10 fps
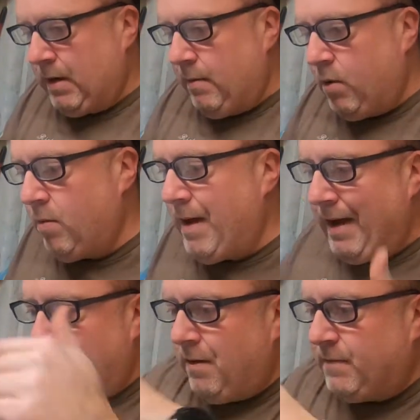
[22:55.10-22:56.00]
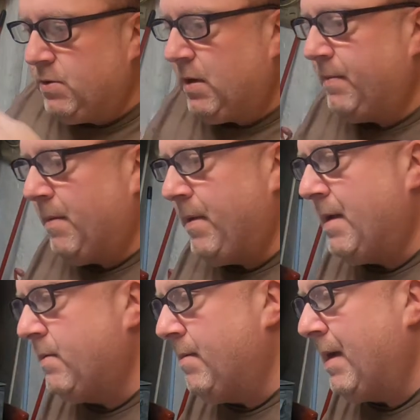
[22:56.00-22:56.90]
to come all back off to drop that
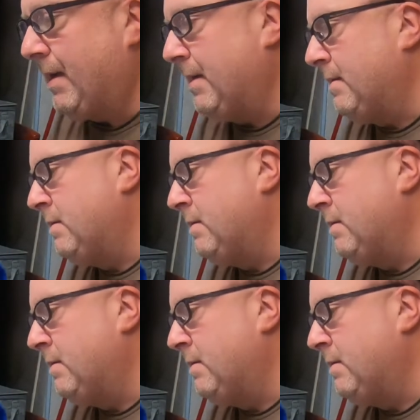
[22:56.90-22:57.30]
battery back in.